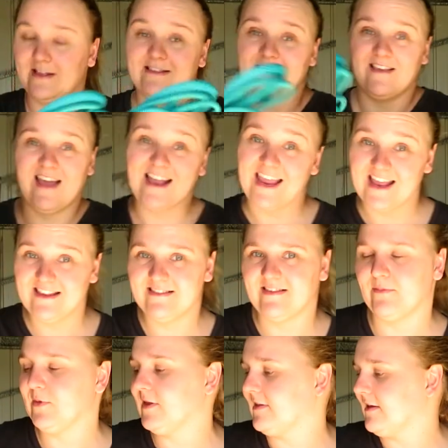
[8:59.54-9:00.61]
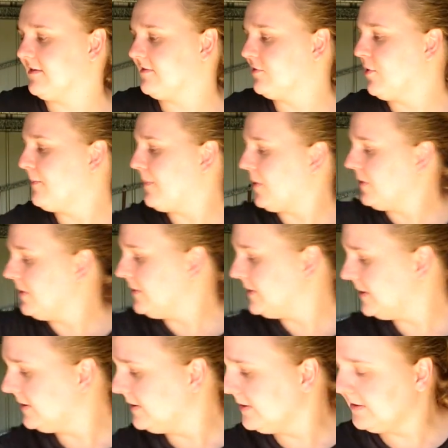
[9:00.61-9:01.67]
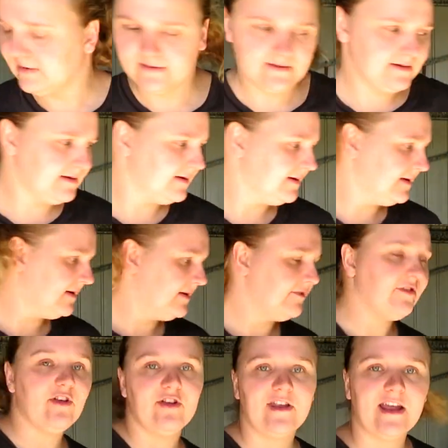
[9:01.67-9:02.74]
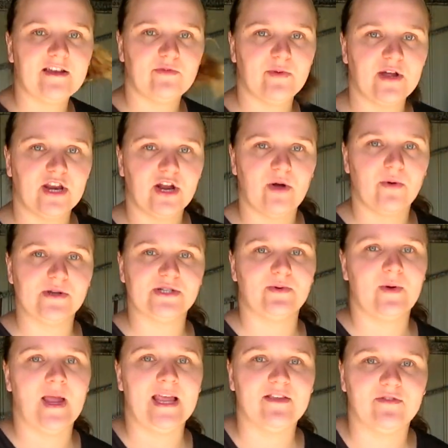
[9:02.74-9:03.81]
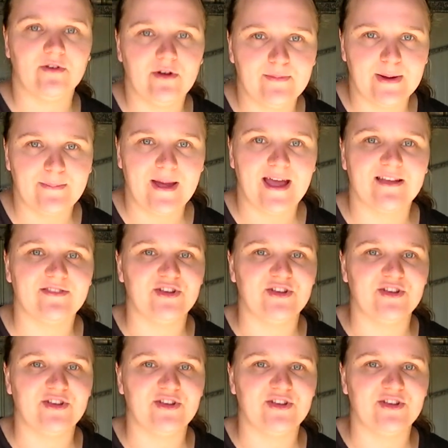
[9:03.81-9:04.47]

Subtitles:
that's, again, something that's not borrowed. So next we're going to go on to his grooming bag.